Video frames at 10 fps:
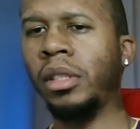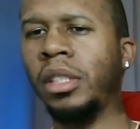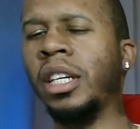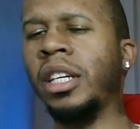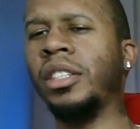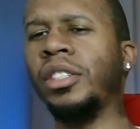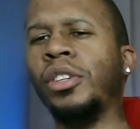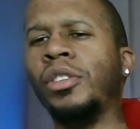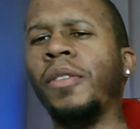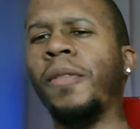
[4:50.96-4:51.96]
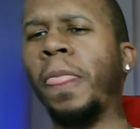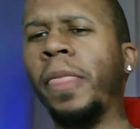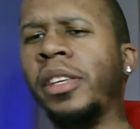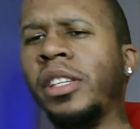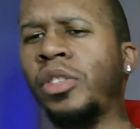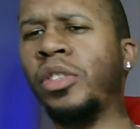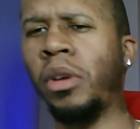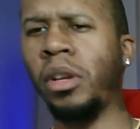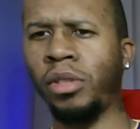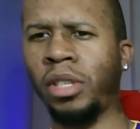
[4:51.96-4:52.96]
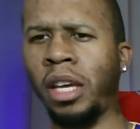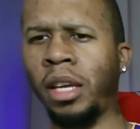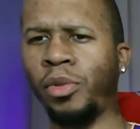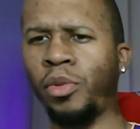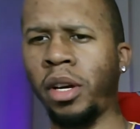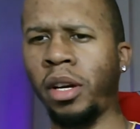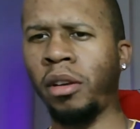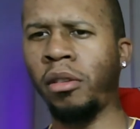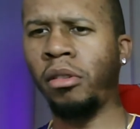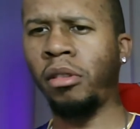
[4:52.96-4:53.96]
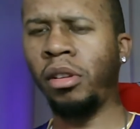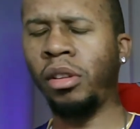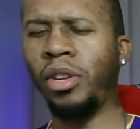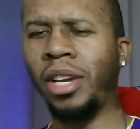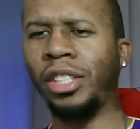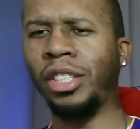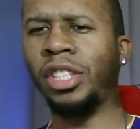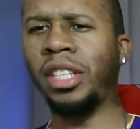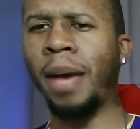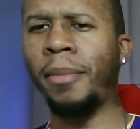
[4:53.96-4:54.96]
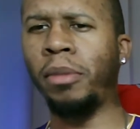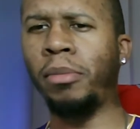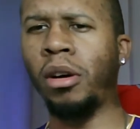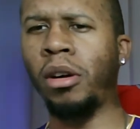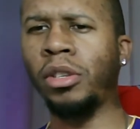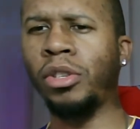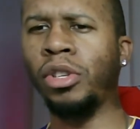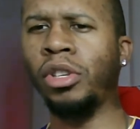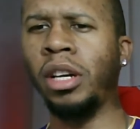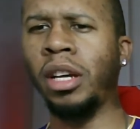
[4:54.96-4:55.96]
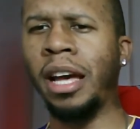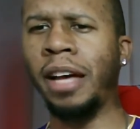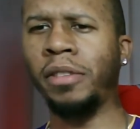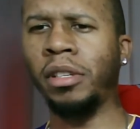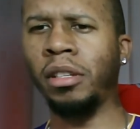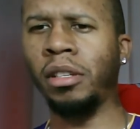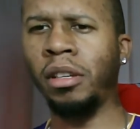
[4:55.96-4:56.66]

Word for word: Yeah, so this is one of those games where you got your stamina bar, so you're going to have to...